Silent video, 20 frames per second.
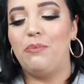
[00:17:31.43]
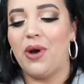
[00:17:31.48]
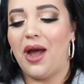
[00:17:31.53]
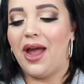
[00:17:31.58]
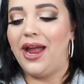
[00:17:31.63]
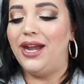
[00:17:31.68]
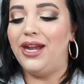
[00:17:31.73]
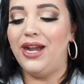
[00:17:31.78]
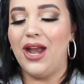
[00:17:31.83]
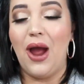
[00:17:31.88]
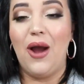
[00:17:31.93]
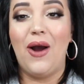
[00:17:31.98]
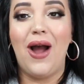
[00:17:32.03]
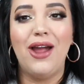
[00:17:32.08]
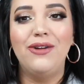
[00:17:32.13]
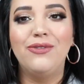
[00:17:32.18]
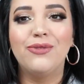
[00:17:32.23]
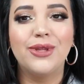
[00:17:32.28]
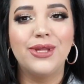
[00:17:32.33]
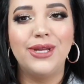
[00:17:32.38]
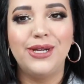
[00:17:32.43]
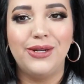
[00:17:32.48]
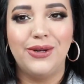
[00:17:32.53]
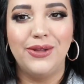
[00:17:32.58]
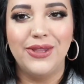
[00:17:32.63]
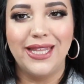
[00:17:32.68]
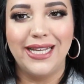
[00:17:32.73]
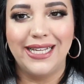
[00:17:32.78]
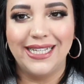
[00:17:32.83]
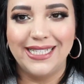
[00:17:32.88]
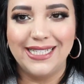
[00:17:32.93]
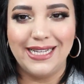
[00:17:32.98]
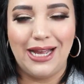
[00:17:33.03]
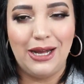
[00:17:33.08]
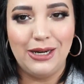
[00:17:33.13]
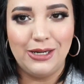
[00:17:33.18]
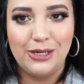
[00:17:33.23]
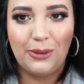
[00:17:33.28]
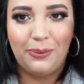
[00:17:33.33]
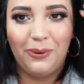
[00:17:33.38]
But no, I really don't think it's
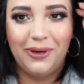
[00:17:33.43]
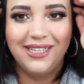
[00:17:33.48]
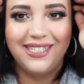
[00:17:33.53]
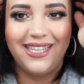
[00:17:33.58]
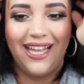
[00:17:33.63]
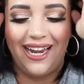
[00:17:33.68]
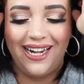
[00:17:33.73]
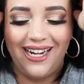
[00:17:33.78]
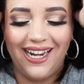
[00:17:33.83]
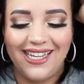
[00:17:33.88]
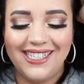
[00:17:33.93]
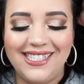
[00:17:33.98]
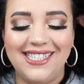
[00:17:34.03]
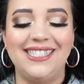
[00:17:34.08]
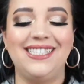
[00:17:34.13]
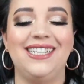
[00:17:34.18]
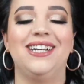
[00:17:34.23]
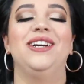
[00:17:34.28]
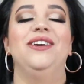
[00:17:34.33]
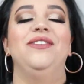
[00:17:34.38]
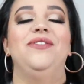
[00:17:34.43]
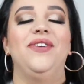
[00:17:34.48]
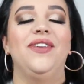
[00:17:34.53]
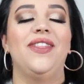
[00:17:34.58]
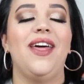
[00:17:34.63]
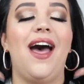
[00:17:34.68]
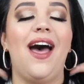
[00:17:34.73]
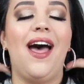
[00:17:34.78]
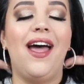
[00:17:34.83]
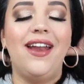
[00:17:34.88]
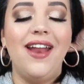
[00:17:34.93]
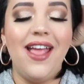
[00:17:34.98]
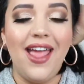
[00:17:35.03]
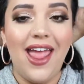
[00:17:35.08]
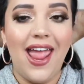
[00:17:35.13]
100% necessary for that.